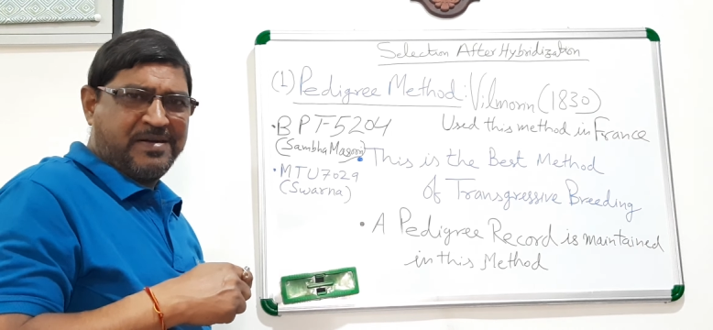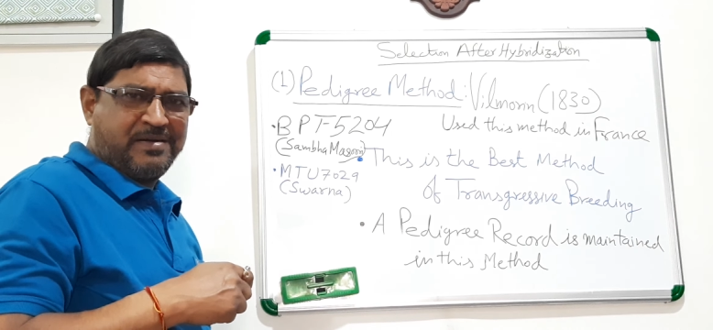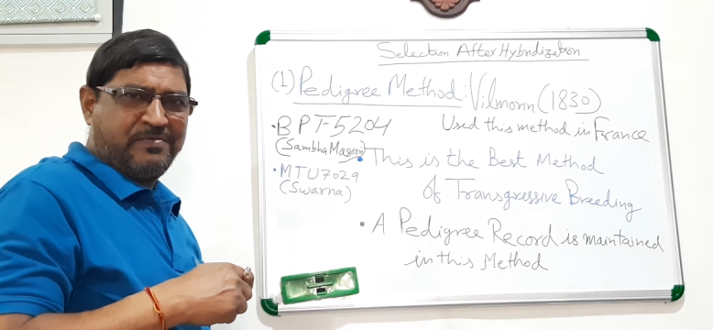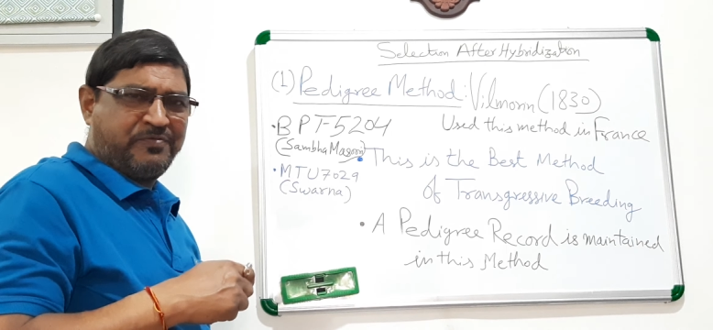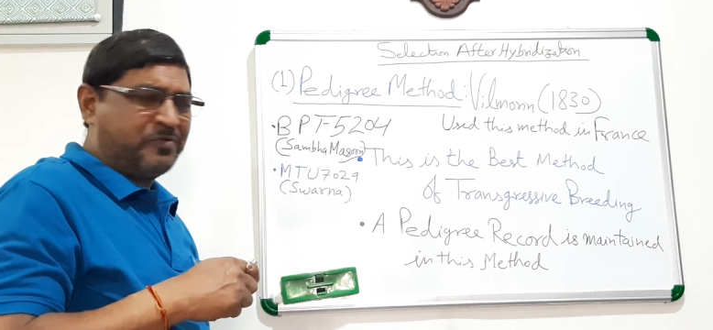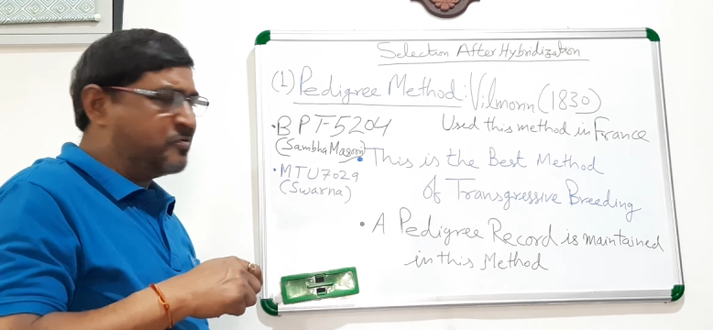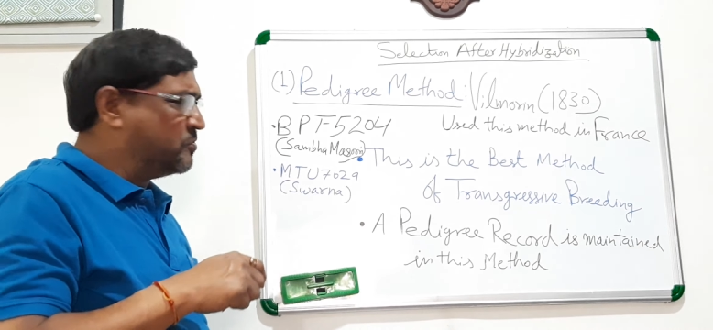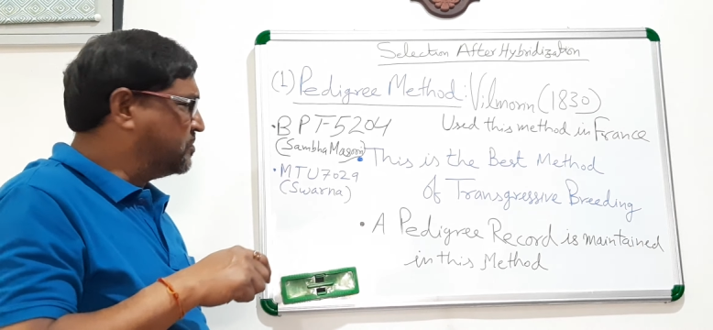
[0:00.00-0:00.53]

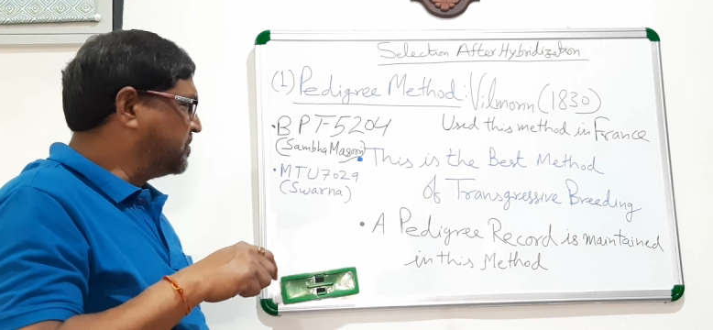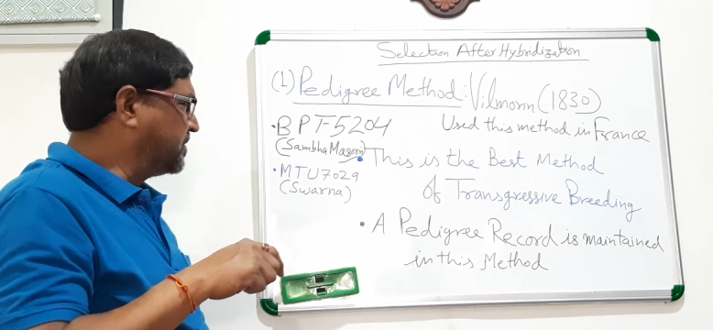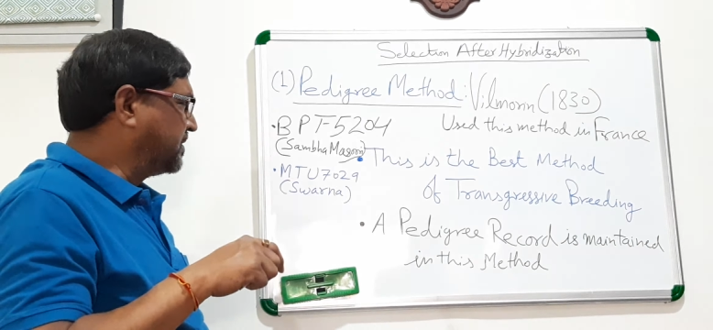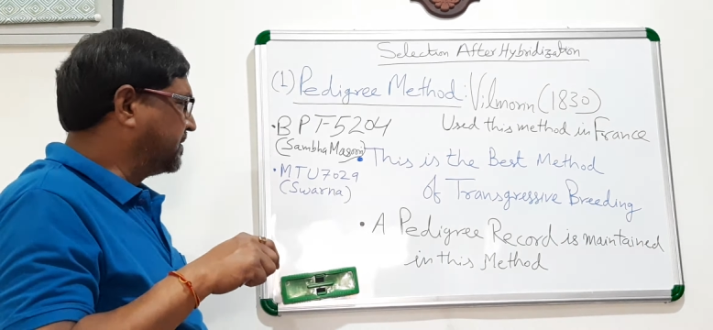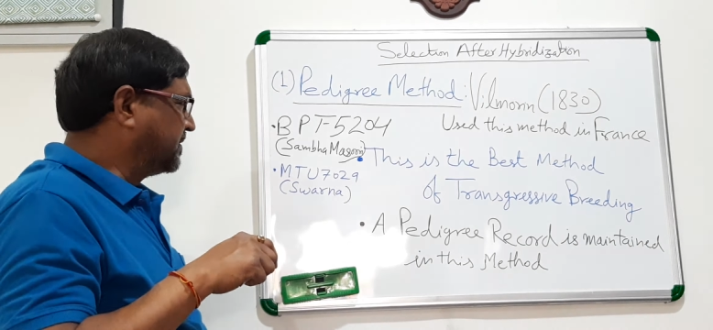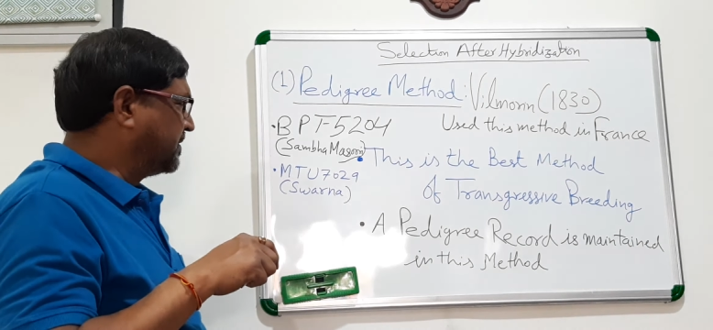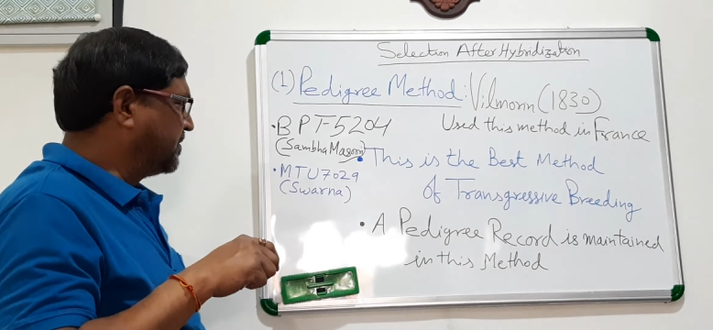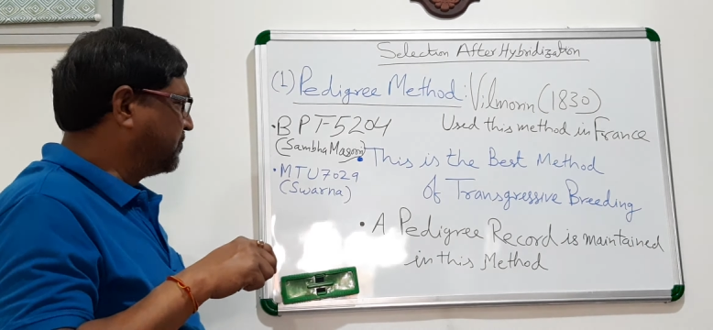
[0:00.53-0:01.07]
food.
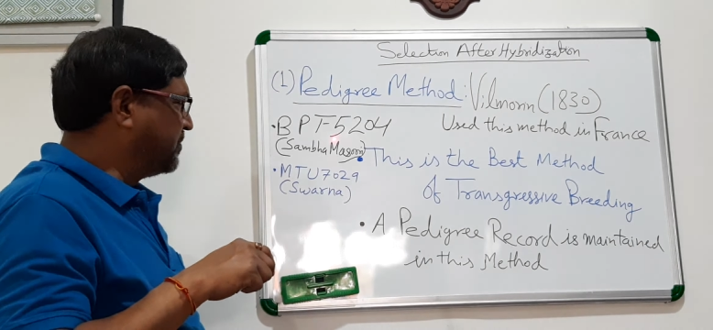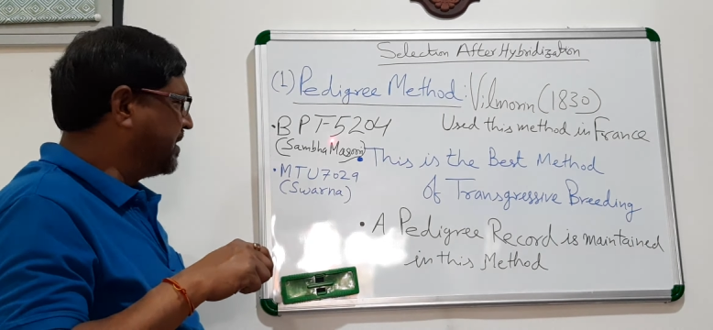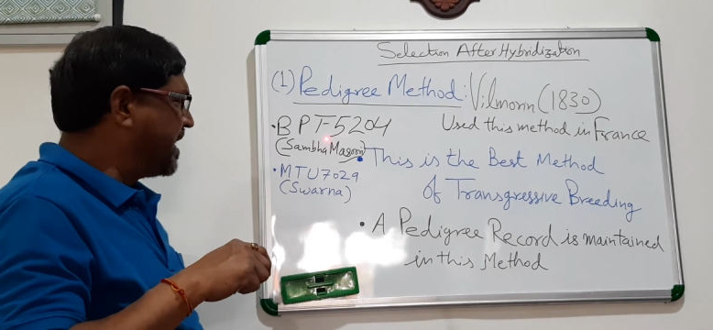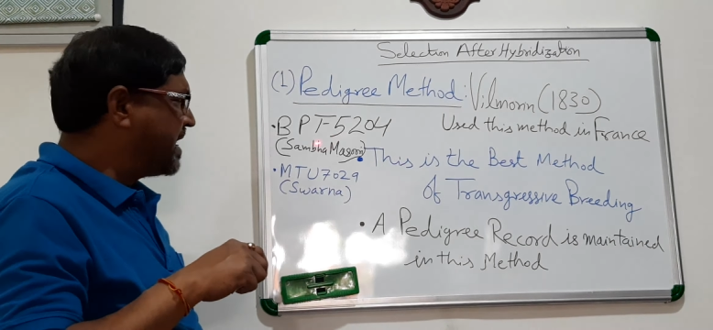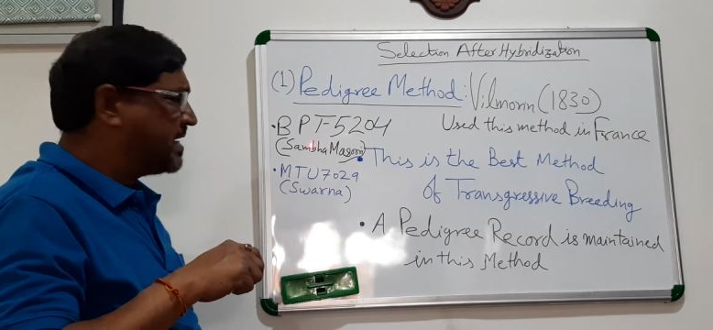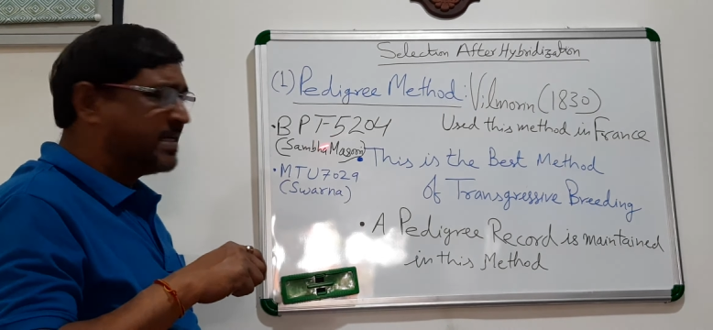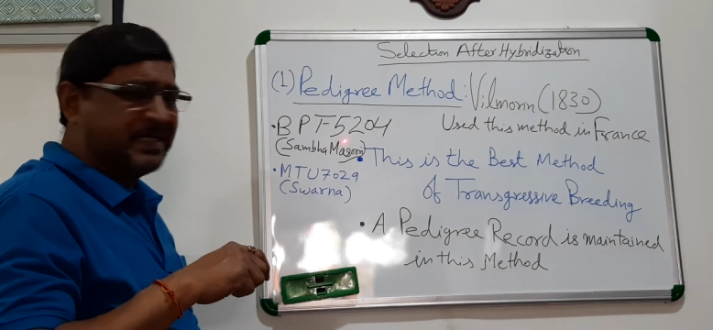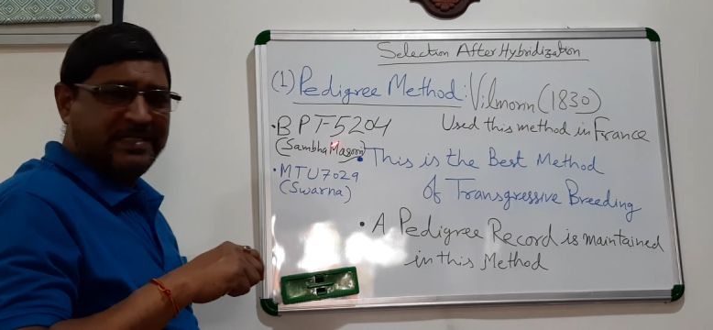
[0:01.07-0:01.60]
We
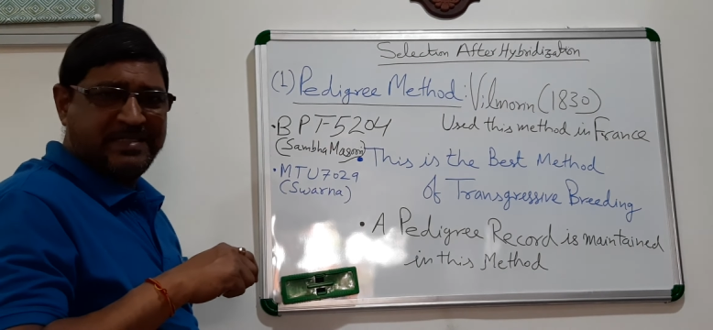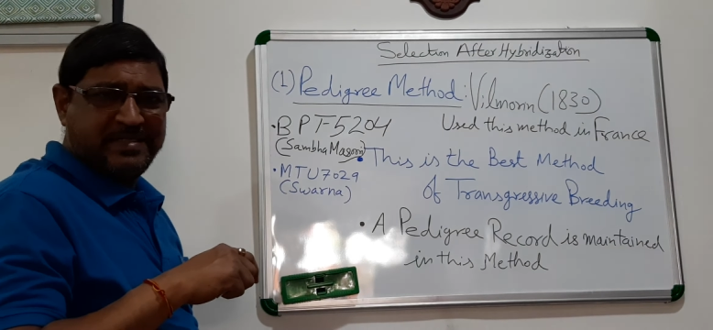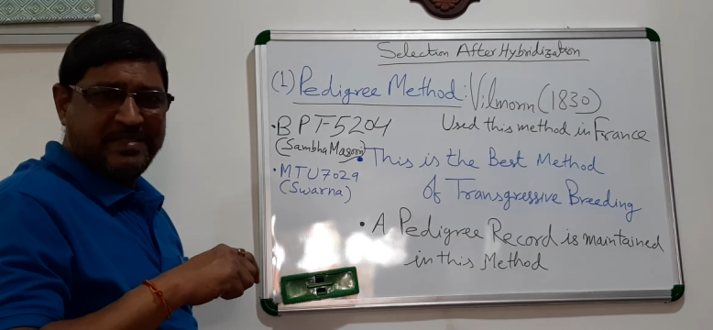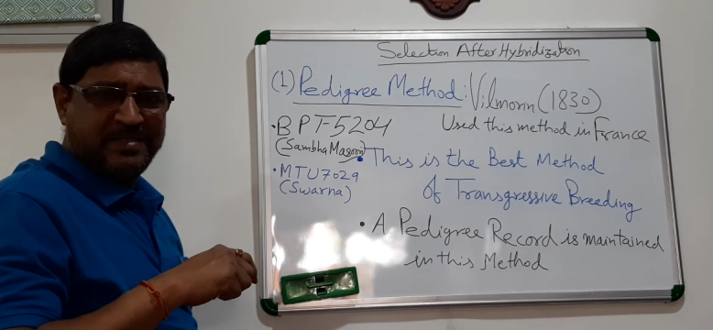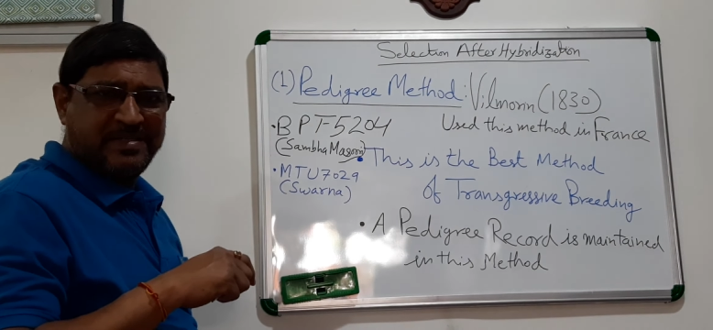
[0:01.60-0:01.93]
like it.